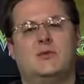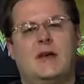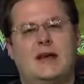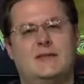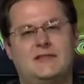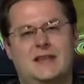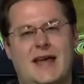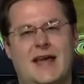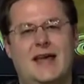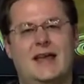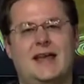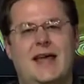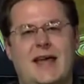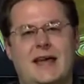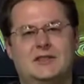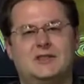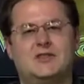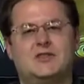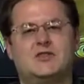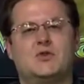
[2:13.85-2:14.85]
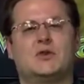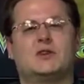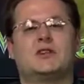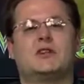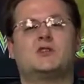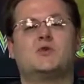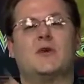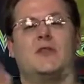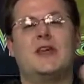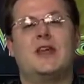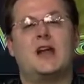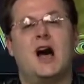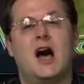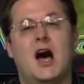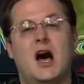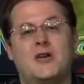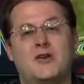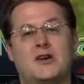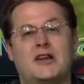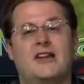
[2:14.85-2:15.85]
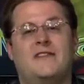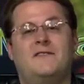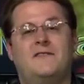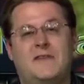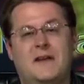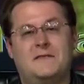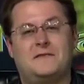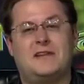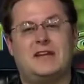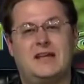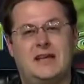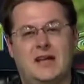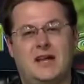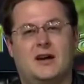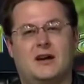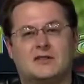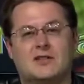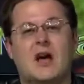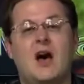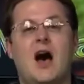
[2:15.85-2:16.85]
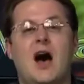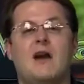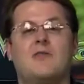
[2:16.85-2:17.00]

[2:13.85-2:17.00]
We have 10 ancient sources within 150 years